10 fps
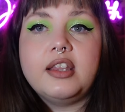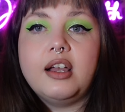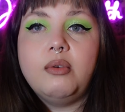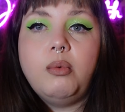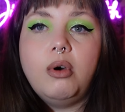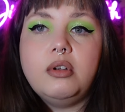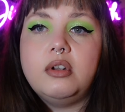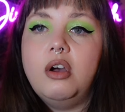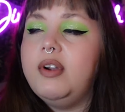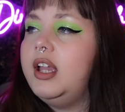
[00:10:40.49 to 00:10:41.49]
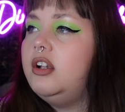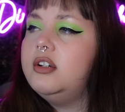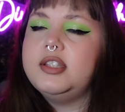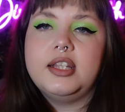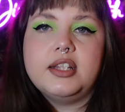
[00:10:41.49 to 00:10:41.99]
That one, all right, it
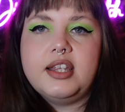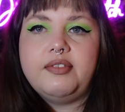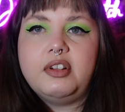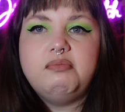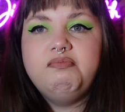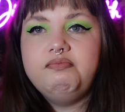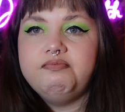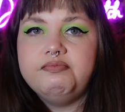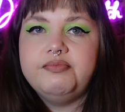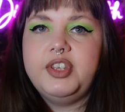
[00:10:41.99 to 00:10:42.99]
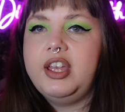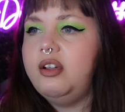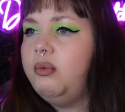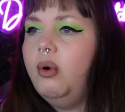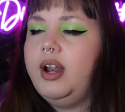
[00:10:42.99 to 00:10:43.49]
looks like the devil.
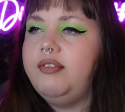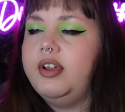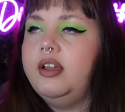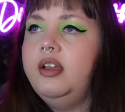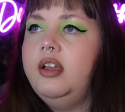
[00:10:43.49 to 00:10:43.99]
Yeah, whatever.